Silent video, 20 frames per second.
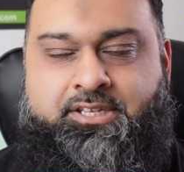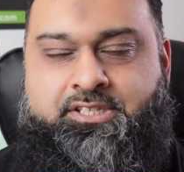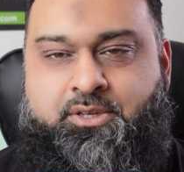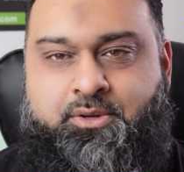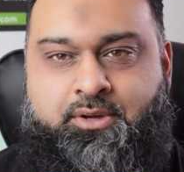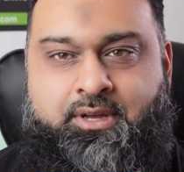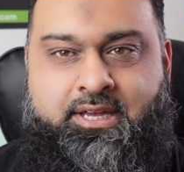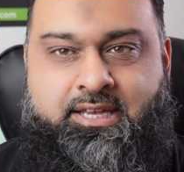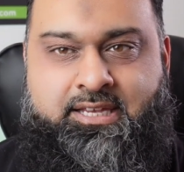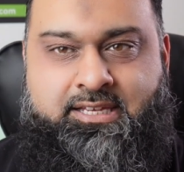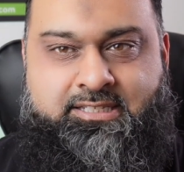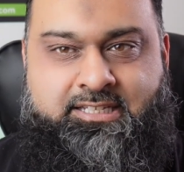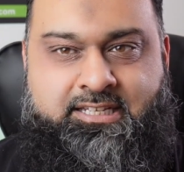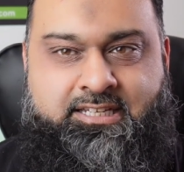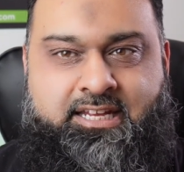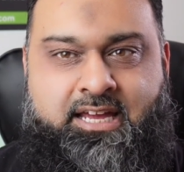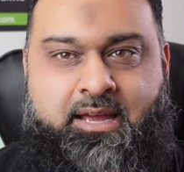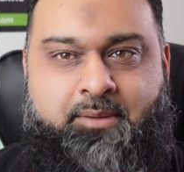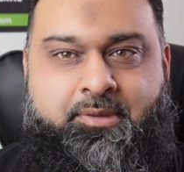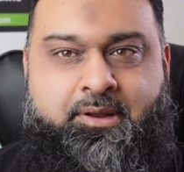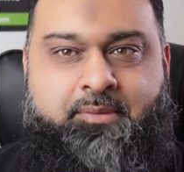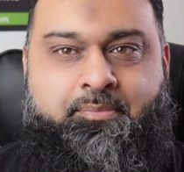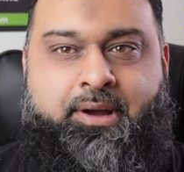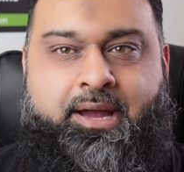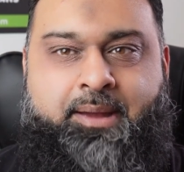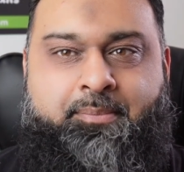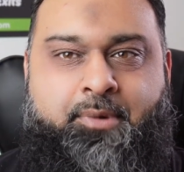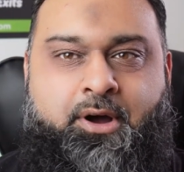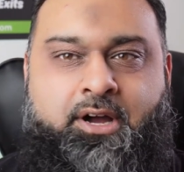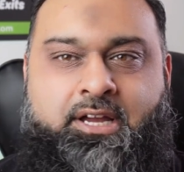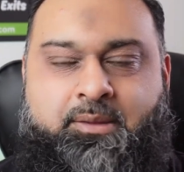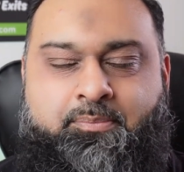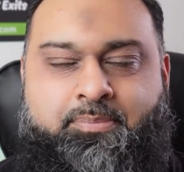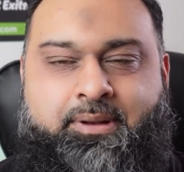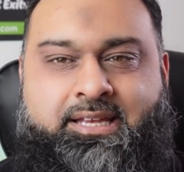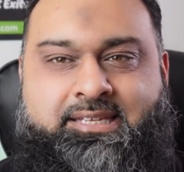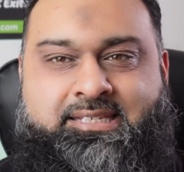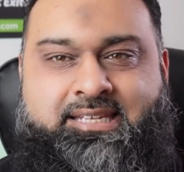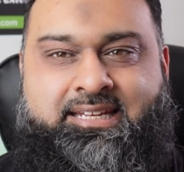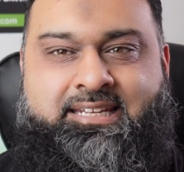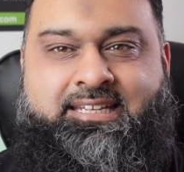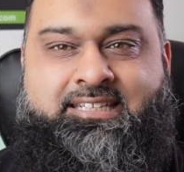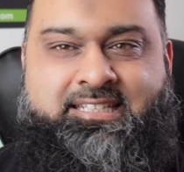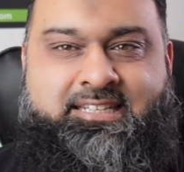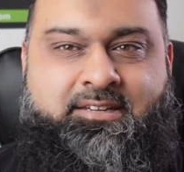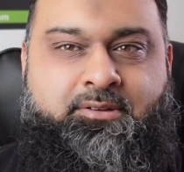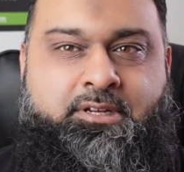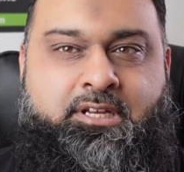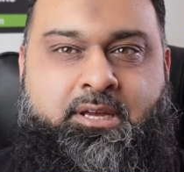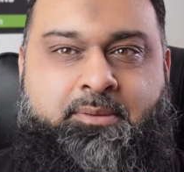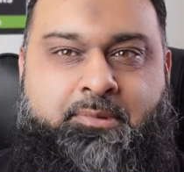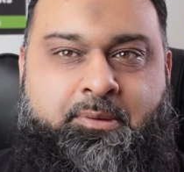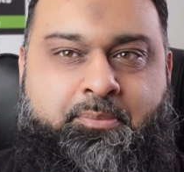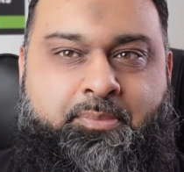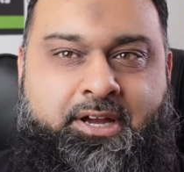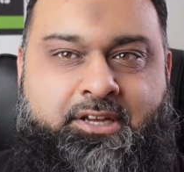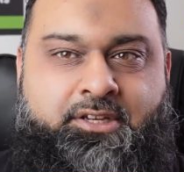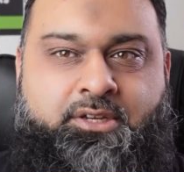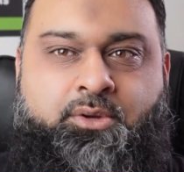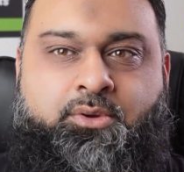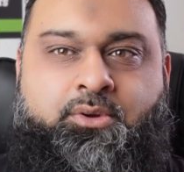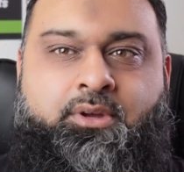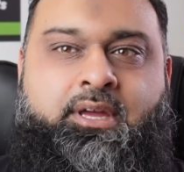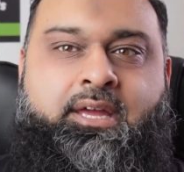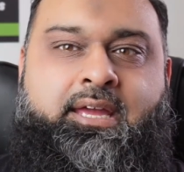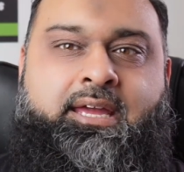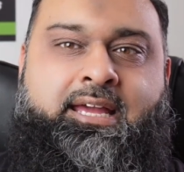So it's determined by marketplace and is determined by you.